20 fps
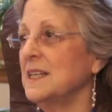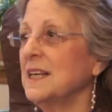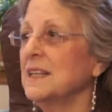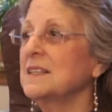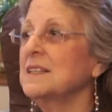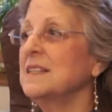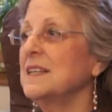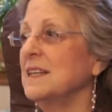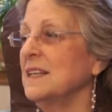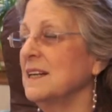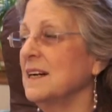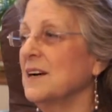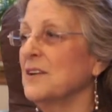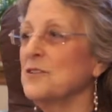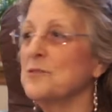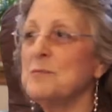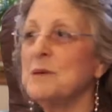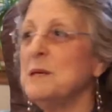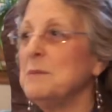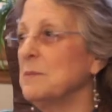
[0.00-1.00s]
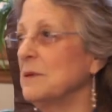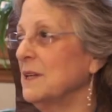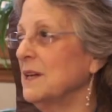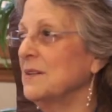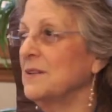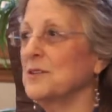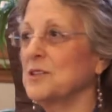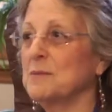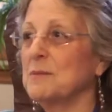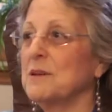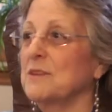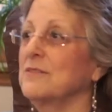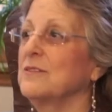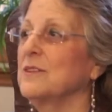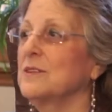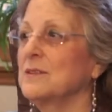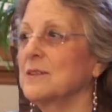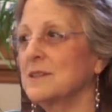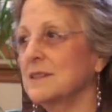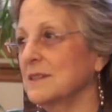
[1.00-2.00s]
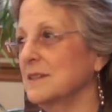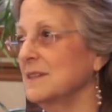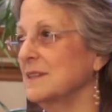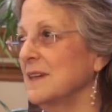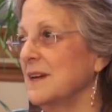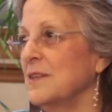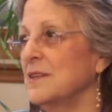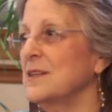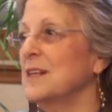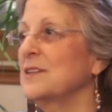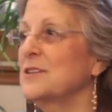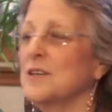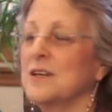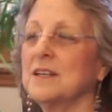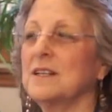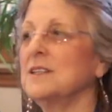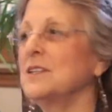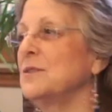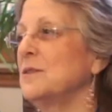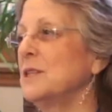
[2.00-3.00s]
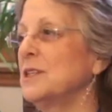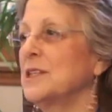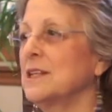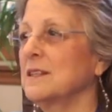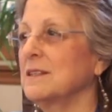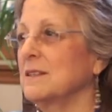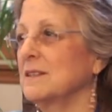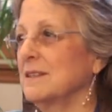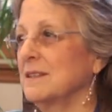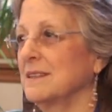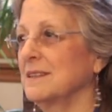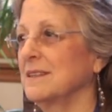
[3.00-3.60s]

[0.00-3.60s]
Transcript: texting other people on their smartphones, and they're not talking to each other.